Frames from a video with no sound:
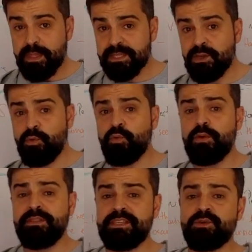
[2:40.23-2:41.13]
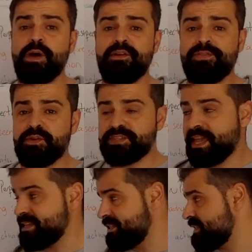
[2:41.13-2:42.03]
So this is one of those
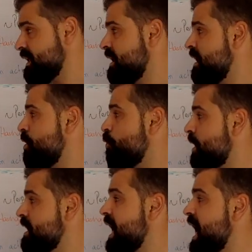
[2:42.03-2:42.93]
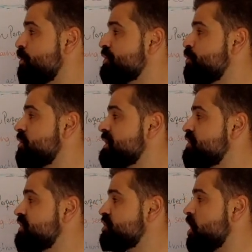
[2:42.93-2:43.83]
cases. When I was walking
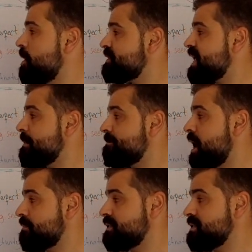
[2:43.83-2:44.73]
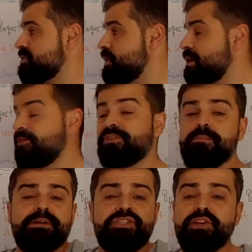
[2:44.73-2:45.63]
to the shops, I bumped into an old
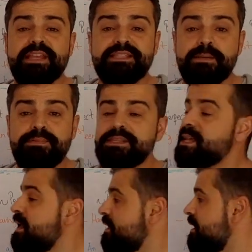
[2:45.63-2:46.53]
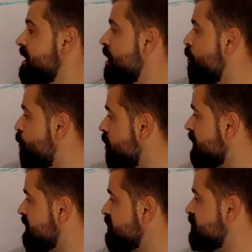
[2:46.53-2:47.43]
friend. But you can simply say,
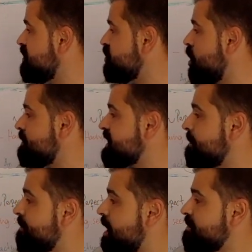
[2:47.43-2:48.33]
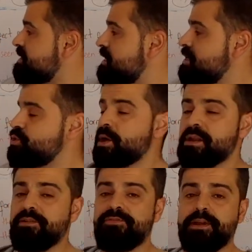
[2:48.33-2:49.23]
walking to the shops, I bumped into an
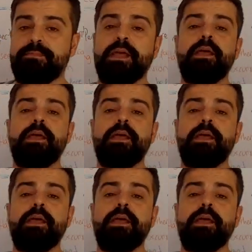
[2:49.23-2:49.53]
old friend.